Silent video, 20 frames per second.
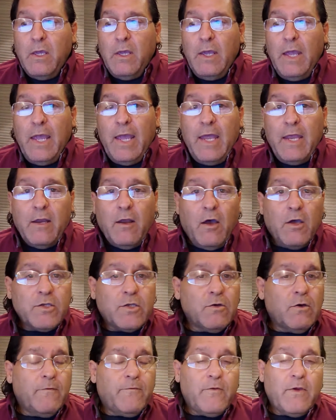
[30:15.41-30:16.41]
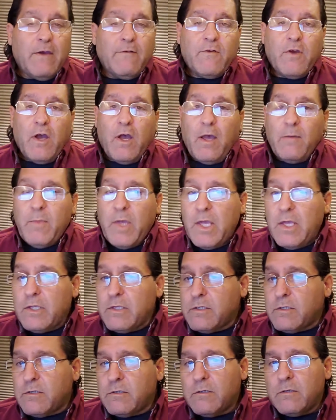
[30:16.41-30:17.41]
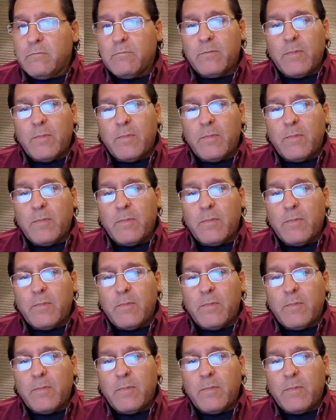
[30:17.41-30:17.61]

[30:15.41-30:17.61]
And also, if you have comments,